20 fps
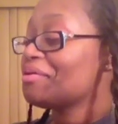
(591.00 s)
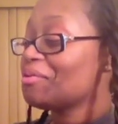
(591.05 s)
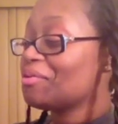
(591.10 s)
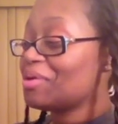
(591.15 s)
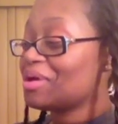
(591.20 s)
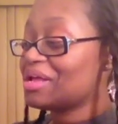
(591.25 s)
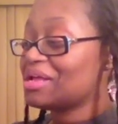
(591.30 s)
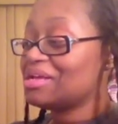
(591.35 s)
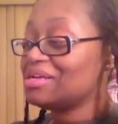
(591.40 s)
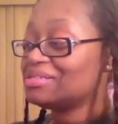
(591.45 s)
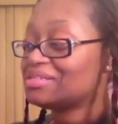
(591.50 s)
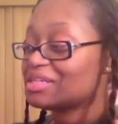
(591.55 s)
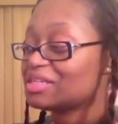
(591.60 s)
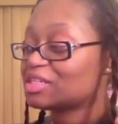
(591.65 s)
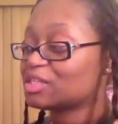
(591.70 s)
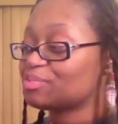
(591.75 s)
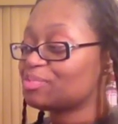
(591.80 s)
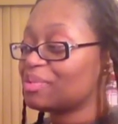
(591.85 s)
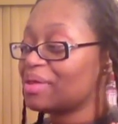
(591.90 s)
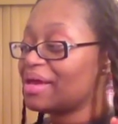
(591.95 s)
when he's
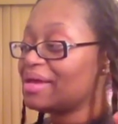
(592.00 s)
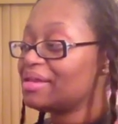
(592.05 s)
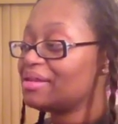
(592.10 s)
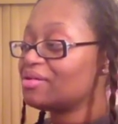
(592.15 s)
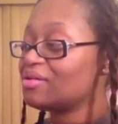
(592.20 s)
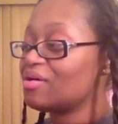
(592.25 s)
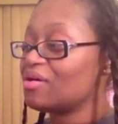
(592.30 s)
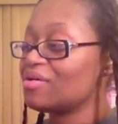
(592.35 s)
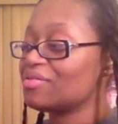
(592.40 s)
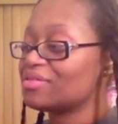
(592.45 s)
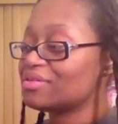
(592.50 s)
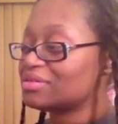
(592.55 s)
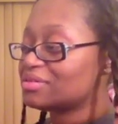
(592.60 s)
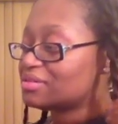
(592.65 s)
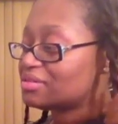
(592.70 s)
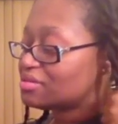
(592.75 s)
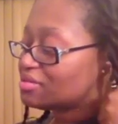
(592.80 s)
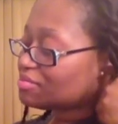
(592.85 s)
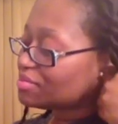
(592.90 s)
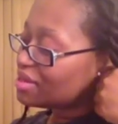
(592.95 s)
explaining all
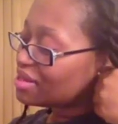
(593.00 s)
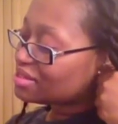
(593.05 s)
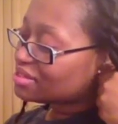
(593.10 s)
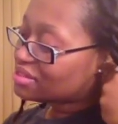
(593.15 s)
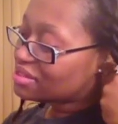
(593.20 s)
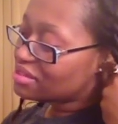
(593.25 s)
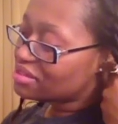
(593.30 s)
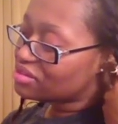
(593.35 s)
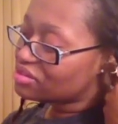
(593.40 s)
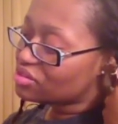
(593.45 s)
this to me, I said,